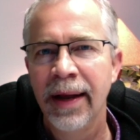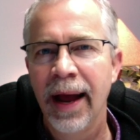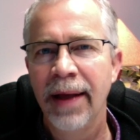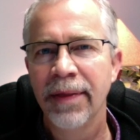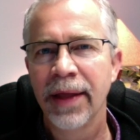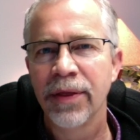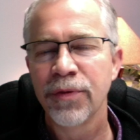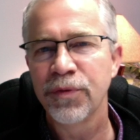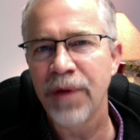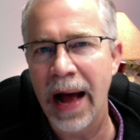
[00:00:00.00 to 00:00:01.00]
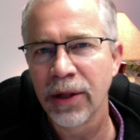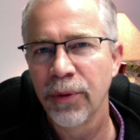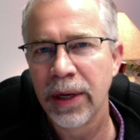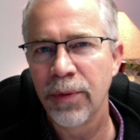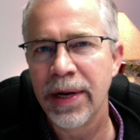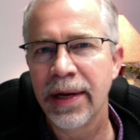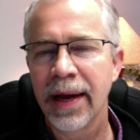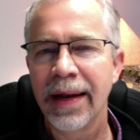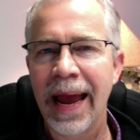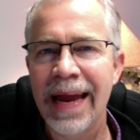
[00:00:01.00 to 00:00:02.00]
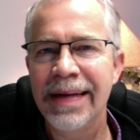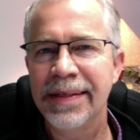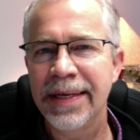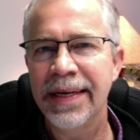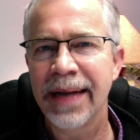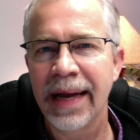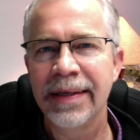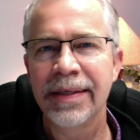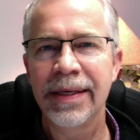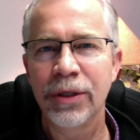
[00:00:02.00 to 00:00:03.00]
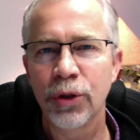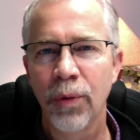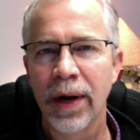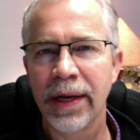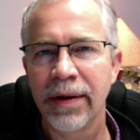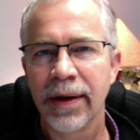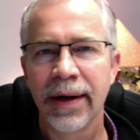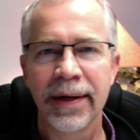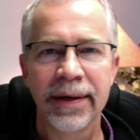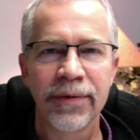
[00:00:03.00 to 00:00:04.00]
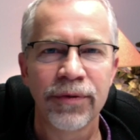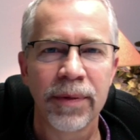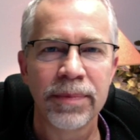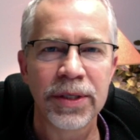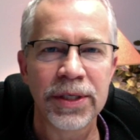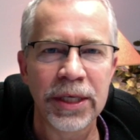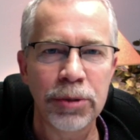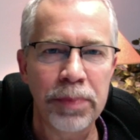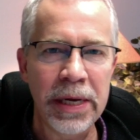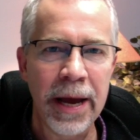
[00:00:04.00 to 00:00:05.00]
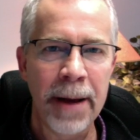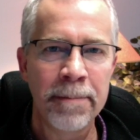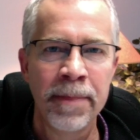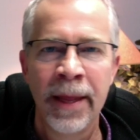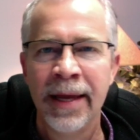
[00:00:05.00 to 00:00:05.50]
and then the following weekend, 18, 19, 20, from 6 p.m.